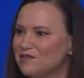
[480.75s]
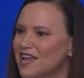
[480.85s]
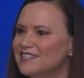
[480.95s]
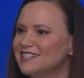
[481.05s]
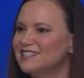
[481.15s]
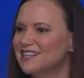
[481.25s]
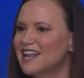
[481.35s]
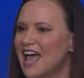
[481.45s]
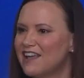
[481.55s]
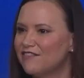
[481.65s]
places in
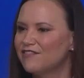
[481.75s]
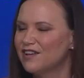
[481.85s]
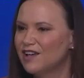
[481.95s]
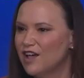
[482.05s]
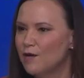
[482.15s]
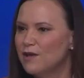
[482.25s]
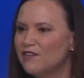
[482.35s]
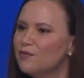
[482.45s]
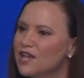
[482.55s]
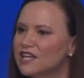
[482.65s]
life, but if
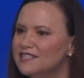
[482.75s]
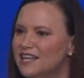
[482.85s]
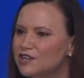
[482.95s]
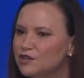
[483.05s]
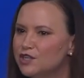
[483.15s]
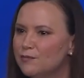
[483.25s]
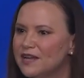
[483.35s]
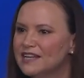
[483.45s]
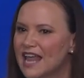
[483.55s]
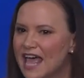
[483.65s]
we continue to be
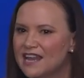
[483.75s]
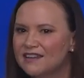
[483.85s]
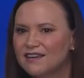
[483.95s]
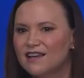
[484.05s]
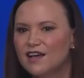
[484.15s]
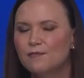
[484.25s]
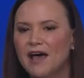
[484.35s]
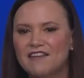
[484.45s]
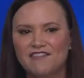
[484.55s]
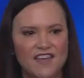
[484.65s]
led
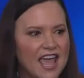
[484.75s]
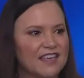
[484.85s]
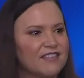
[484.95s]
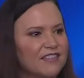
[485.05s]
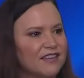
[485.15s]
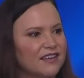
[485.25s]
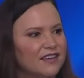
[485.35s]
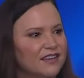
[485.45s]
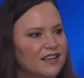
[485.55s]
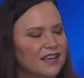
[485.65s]
by faith
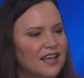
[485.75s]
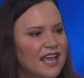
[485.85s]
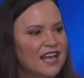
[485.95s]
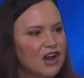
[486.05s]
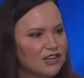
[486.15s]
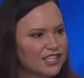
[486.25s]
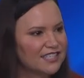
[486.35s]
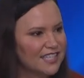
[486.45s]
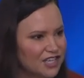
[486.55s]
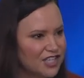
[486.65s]
in our
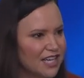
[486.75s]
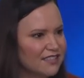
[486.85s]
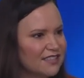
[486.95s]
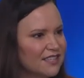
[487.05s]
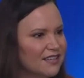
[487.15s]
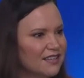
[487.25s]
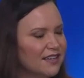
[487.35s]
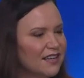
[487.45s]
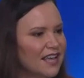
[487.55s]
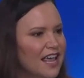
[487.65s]
decisions,
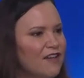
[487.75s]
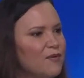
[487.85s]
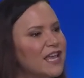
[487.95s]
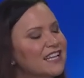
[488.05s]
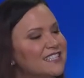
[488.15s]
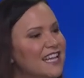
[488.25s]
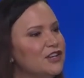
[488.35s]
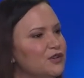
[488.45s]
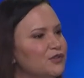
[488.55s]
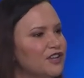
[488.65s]
if we
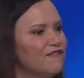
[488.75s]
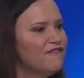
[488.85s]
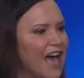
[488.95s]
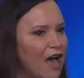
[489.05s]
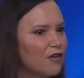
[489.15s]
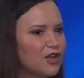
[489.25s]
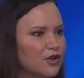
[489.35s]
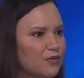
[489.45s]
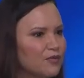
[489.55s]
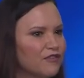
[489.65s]
continue to value
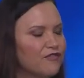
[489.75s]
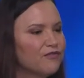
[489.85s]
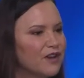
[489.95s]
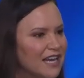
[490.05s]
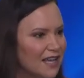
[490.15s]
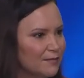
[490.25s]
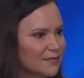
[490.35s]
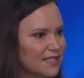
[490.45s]
the freedoms,